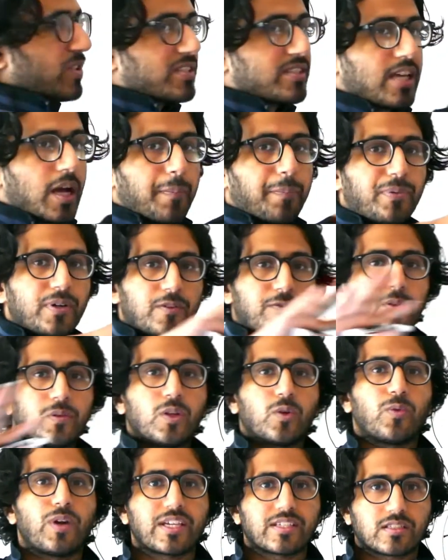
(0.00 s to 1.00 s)
separate from
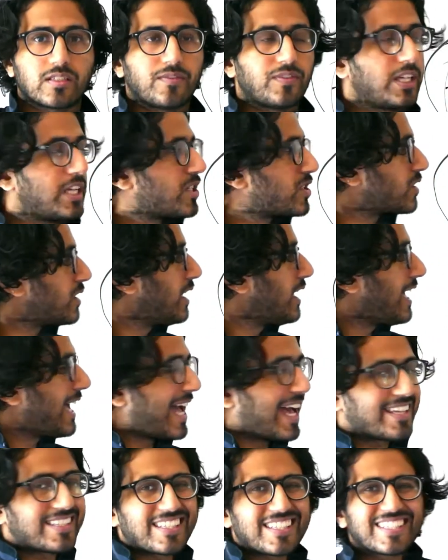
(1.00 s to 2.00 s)
the rest of nature
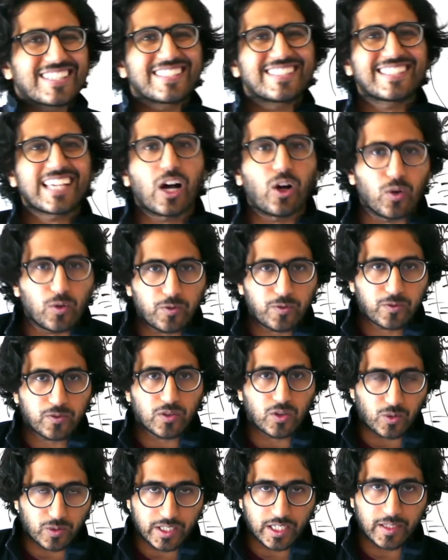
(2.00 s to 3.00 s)
as a self,
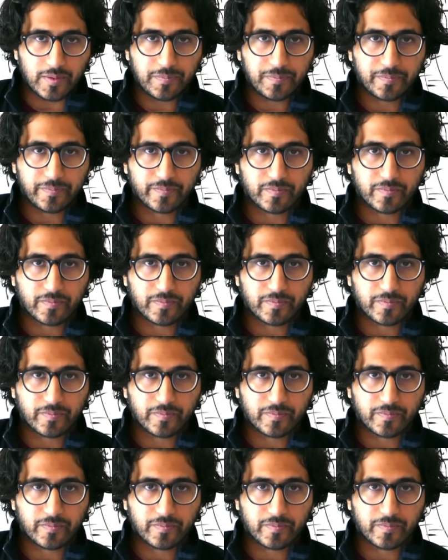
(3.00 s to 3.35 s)
okay?